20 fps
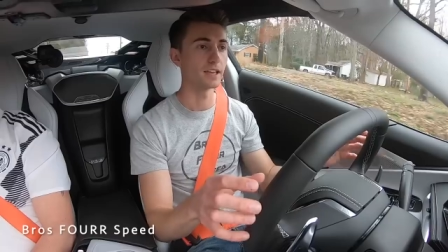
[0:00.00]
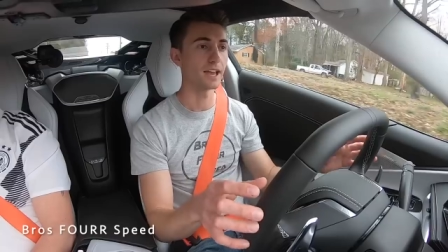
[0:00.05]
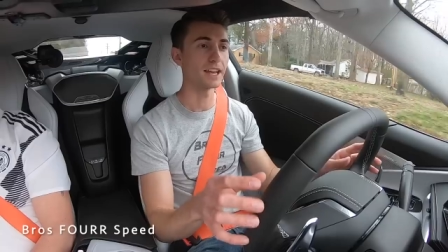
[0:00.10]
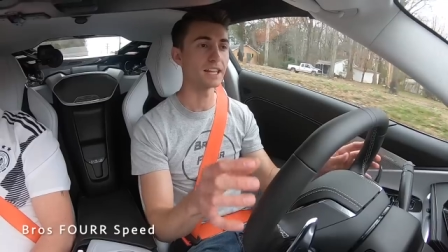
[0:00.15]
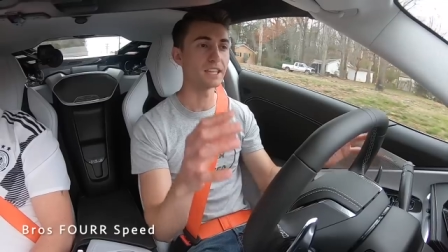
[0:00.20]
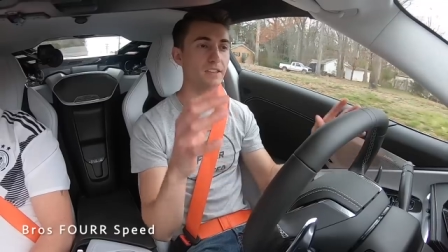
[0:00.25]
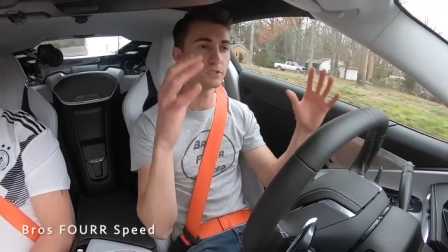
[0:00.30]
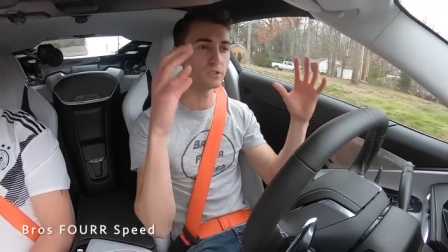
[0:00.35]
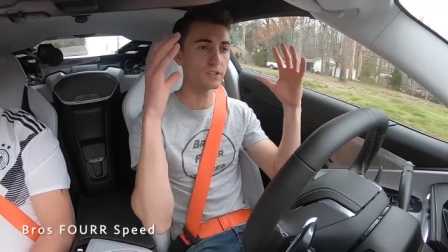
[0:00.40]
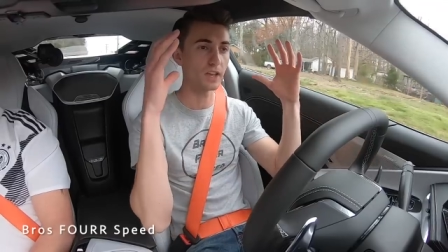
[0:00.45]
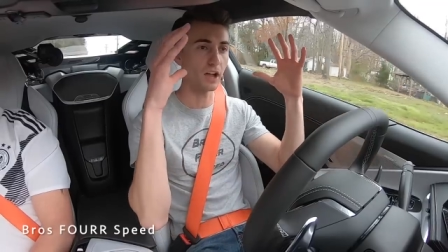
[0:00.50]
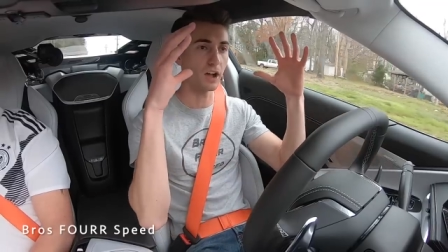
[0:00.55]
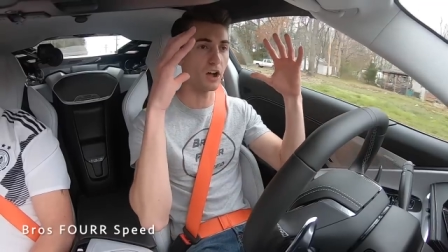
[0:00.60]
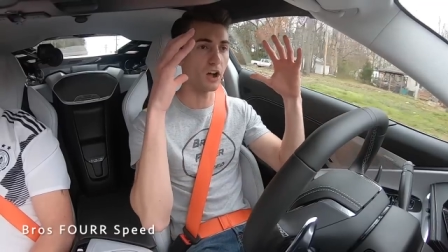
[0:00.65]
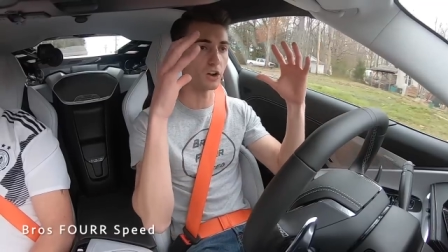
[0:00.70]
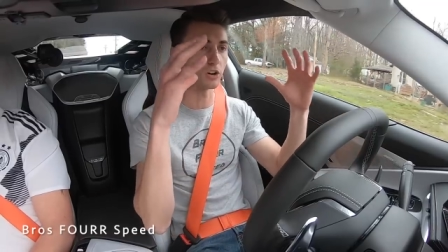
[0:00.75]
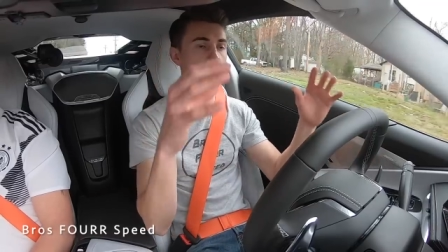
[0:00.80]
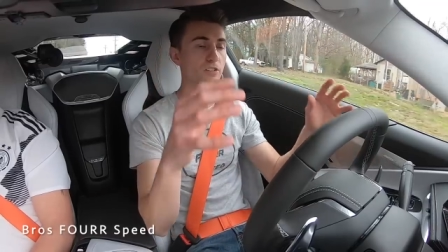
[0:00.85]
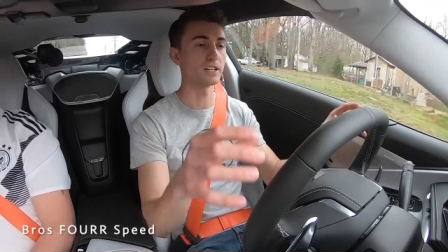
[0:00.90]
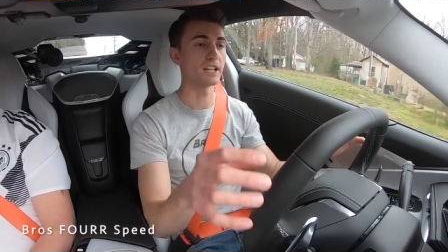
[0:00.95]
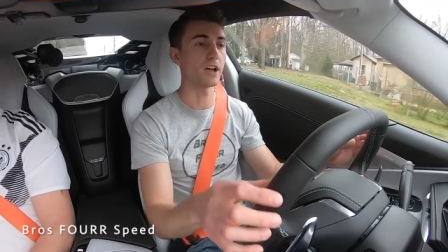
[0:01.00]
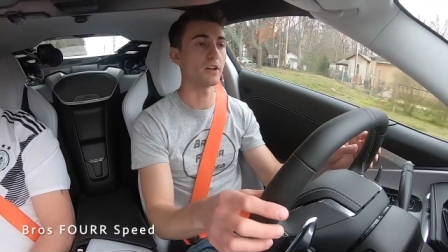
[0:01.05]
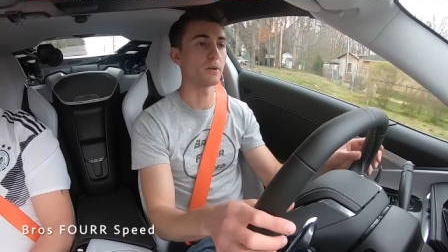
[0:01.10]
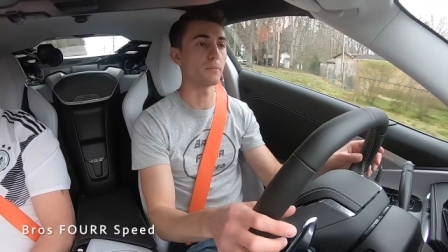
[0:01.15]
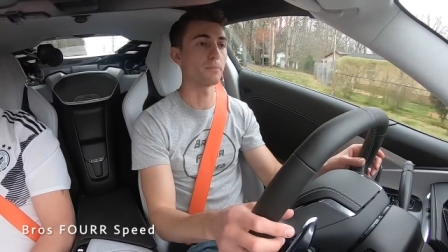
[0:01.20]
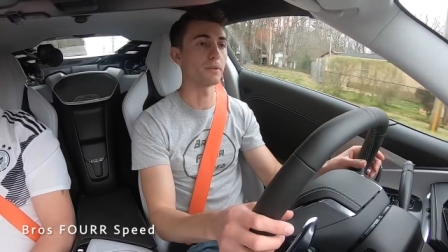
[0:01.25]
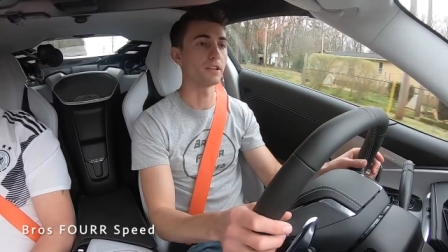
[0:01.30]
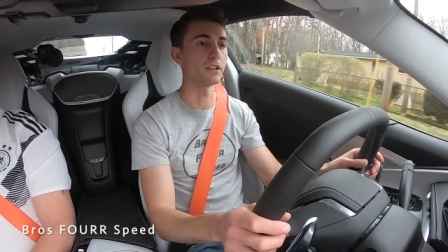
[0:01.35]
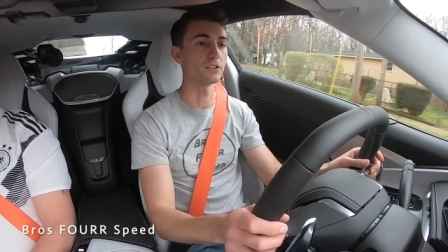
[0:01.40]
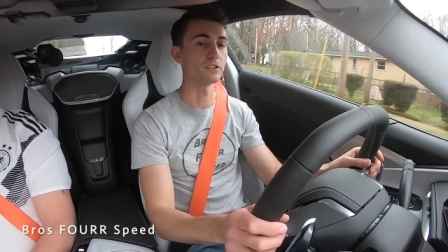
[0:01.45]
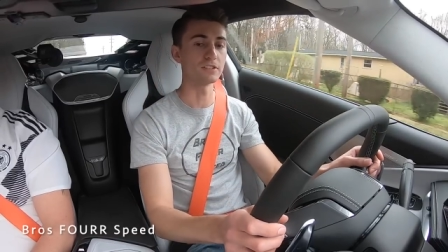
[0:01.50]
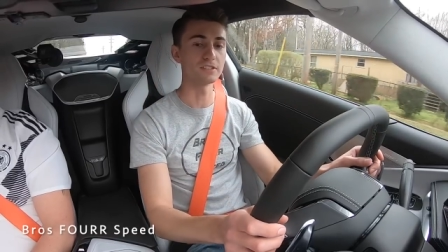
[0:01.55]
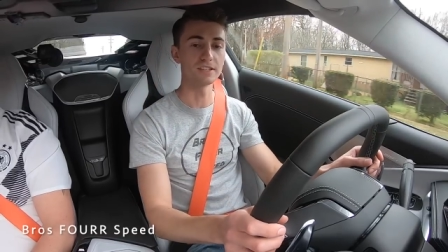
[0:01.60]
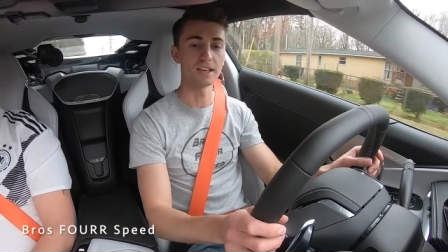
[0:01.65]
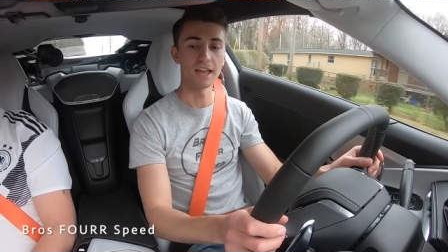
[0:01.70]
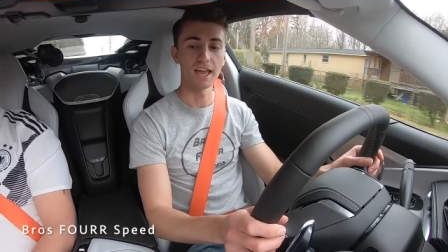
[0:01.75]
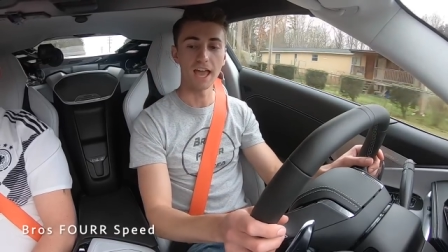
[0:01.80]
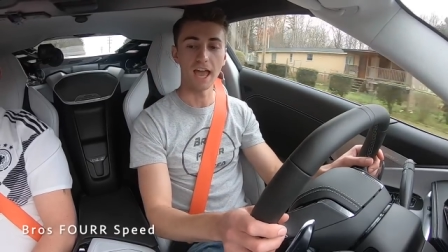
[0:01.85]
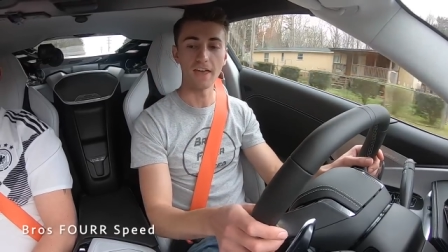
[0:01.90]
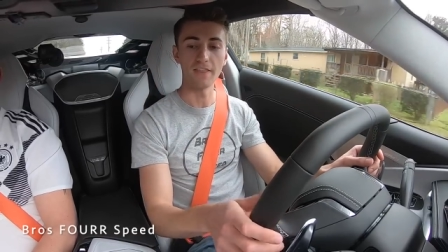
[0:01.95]
Kind of gives you that hunkered down appearance.
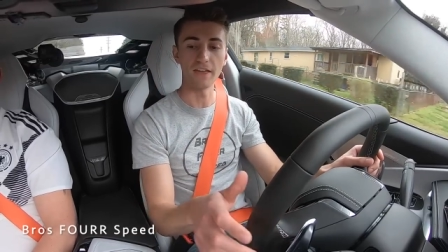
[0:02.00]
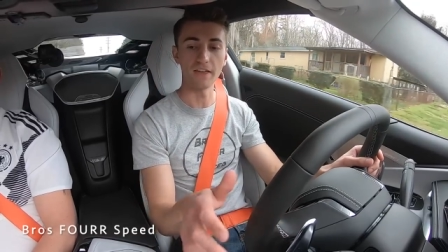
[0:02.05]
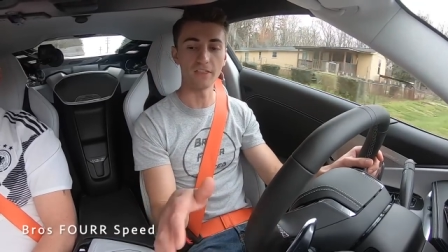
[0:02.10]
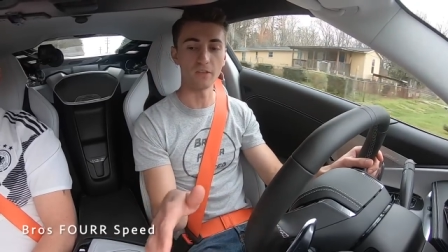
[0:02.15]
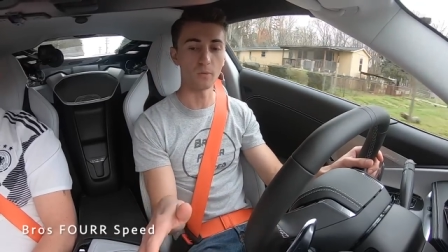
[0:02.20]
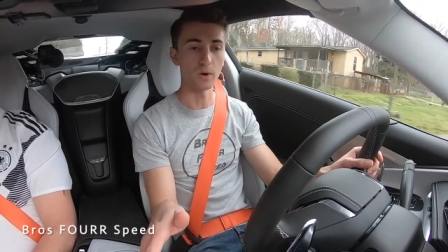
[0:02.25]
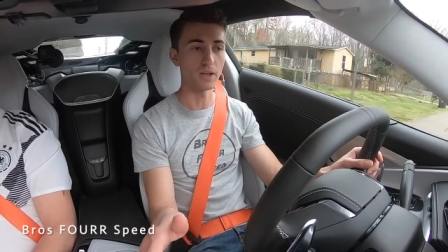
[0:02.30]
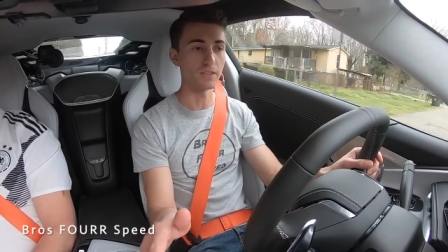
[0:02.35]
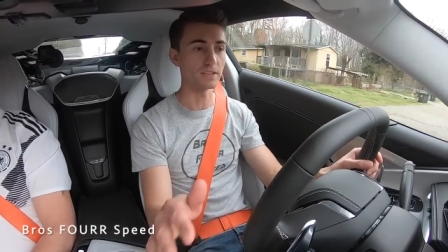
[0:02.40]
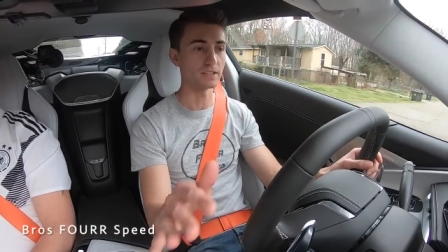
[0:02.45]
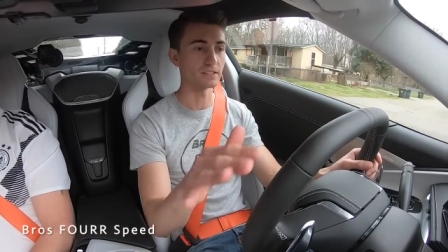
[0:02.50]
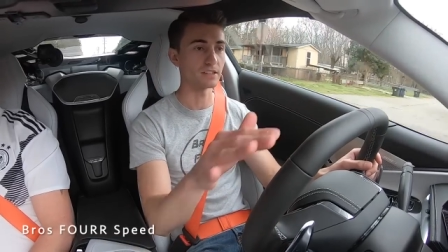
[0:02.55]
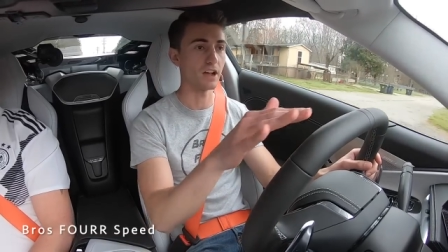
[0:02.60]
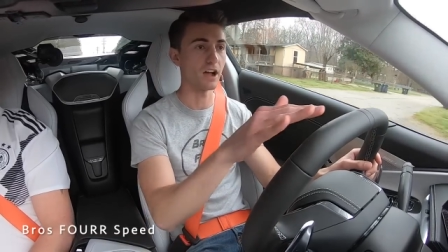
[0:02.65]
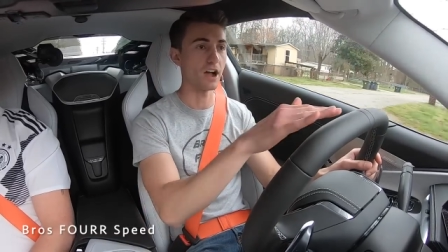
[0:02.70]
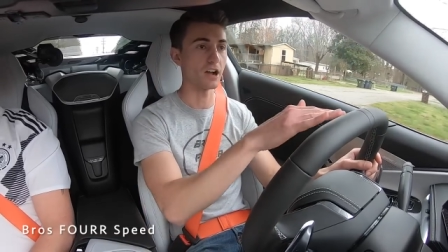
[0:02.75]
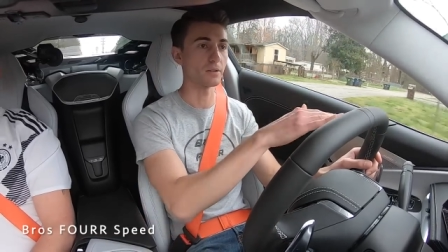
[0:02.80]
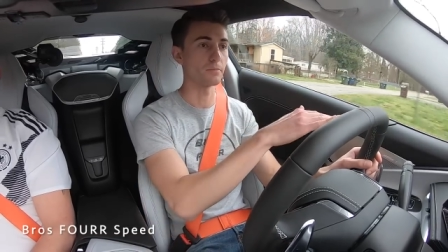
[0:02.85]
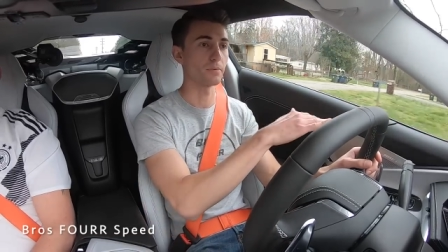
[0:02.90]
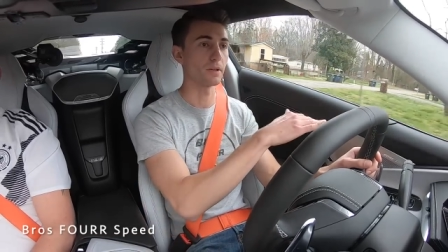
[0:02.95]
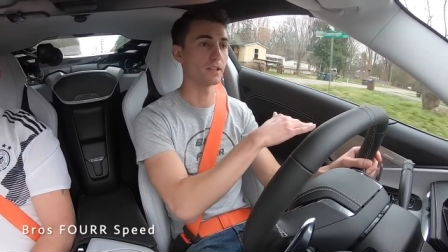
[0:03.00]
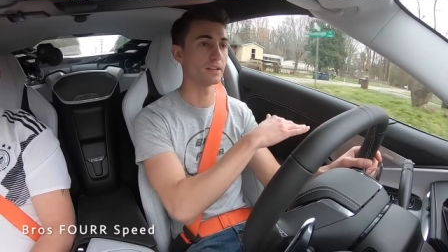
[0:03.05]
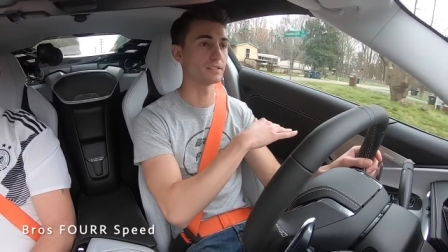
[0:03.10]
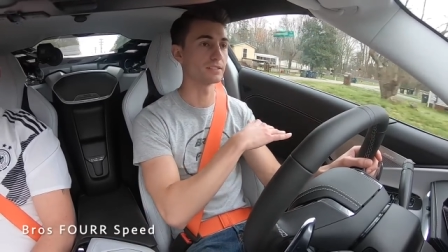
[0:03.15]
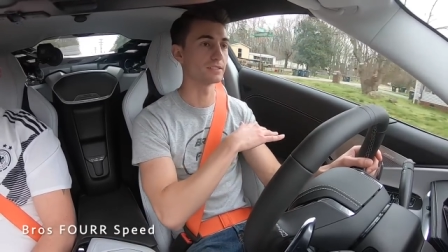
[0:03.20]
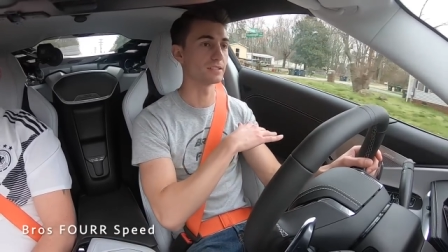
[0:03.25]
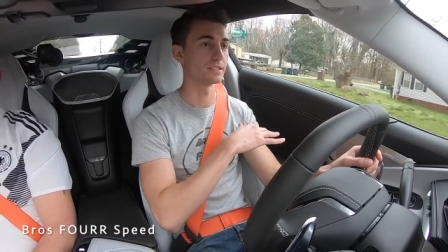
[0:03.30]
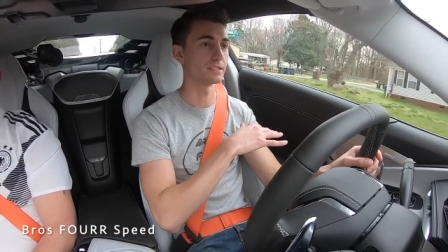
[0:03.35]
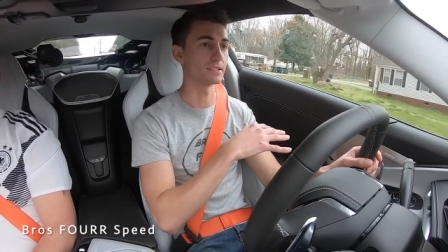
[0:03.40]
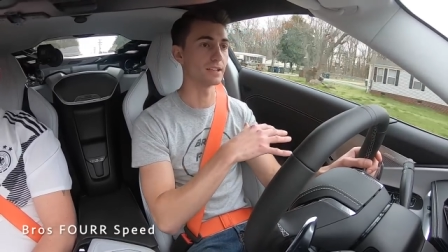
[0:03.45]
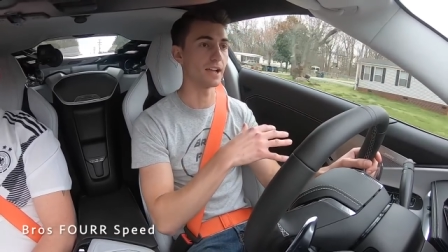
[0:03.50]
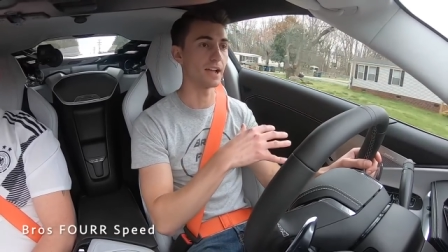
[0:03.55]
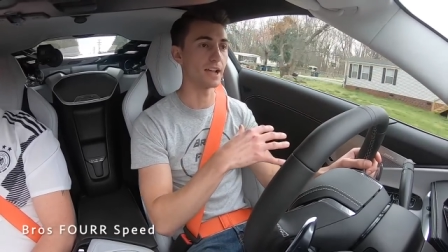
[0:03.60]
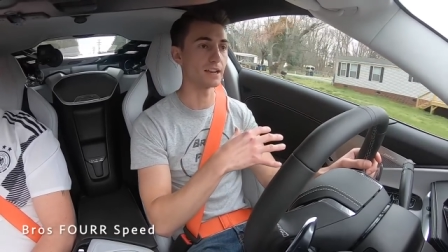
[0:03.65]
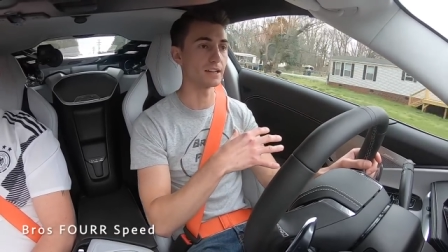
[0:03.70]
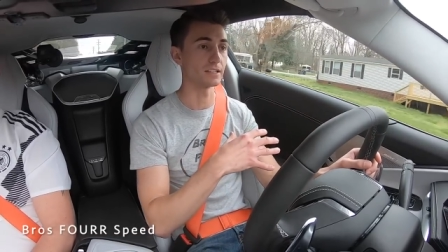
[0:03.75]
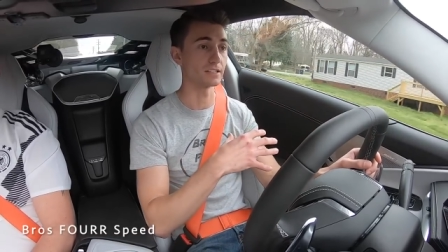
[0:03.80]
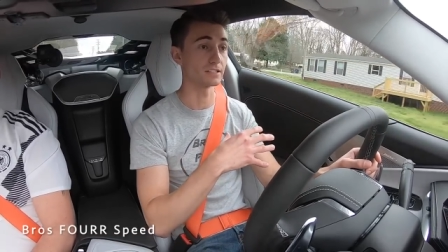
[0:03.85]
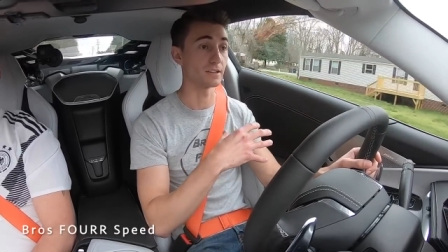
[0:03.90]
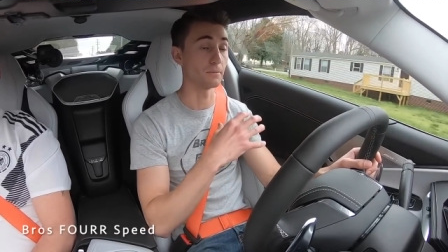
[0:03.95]
And then the way this cockpit is
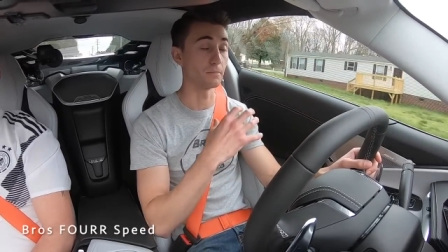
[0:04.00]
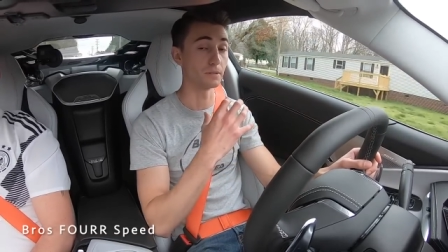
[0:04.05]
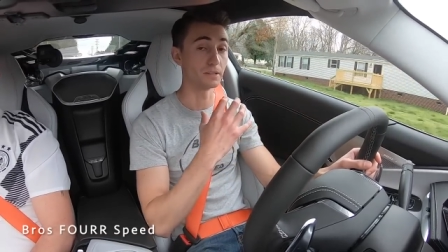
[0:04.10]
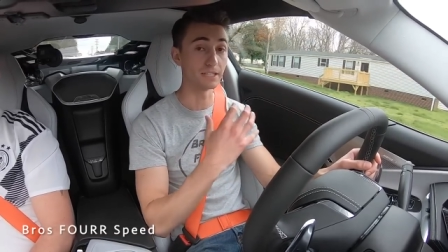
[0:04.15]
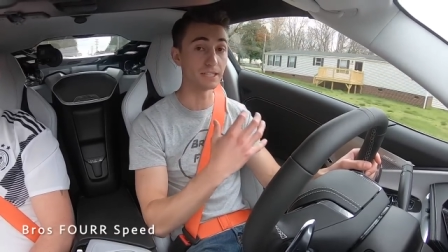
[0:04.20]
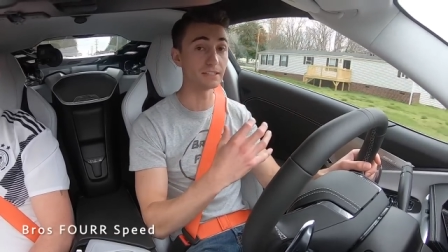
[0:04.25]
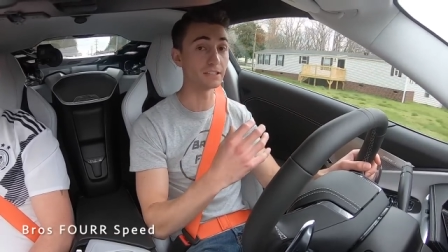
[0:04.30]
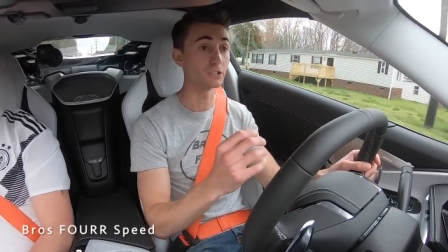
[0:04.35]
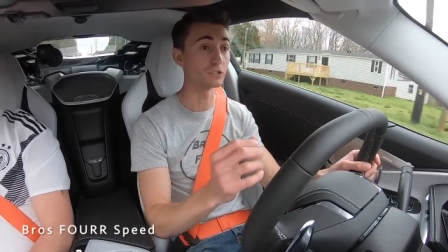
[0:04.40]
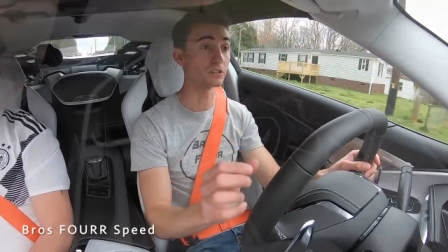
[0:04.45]
designed, it's completely